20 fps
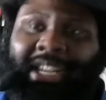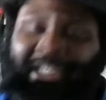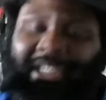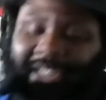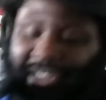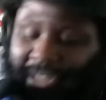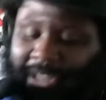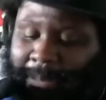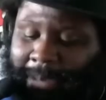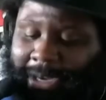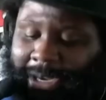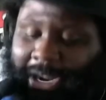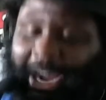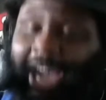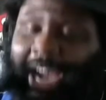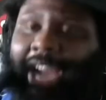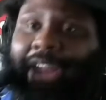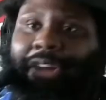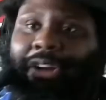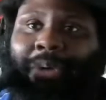just to make a
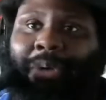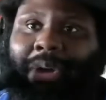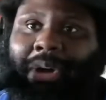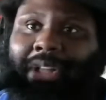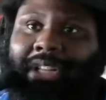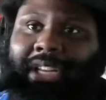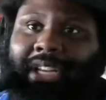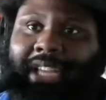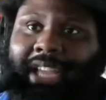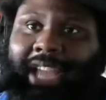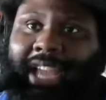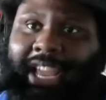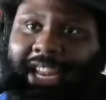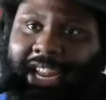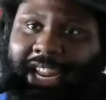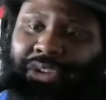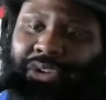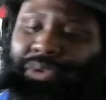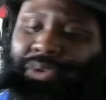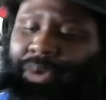higher quality, and
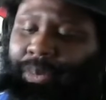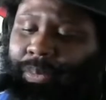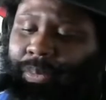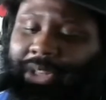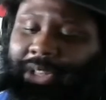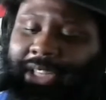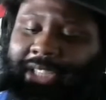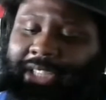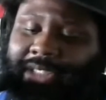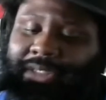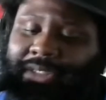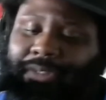then you can release